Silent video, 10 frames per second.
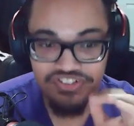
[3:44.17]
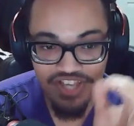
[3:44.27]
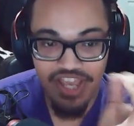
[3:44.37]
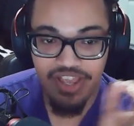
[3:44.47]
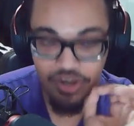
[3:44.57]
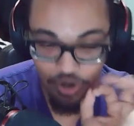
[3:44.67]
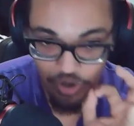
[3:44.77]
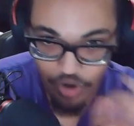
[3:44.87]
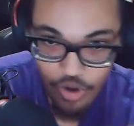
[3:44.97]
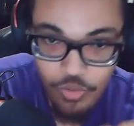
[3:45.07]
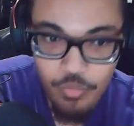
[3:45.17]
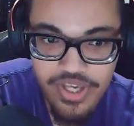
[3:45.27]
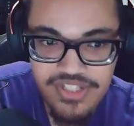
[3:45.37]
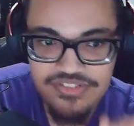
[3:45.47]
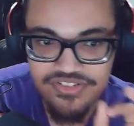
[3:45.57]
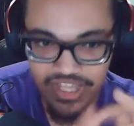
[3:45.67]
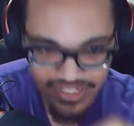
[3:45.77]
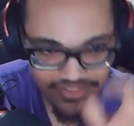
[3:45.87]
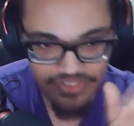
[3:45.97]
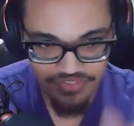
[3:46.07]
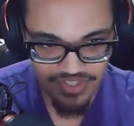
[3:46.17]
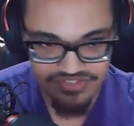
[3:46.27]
say always in this